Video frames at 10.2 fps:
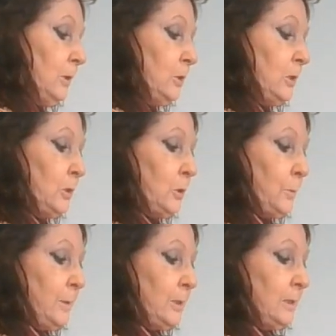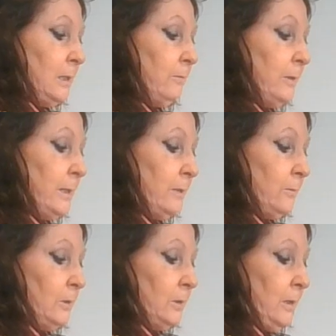Just twist it
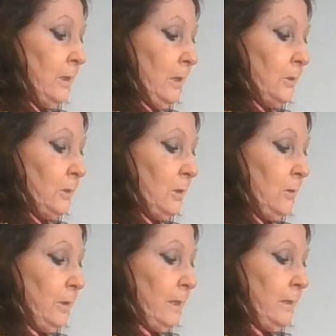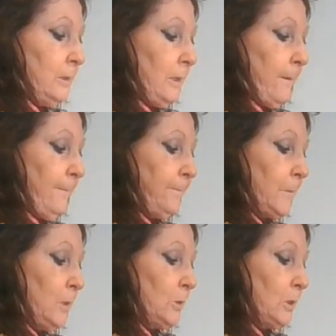round so that
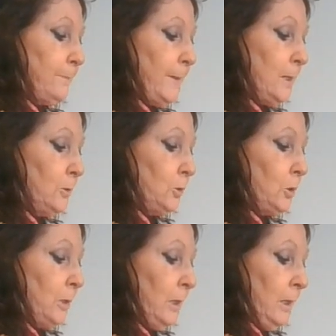your sponge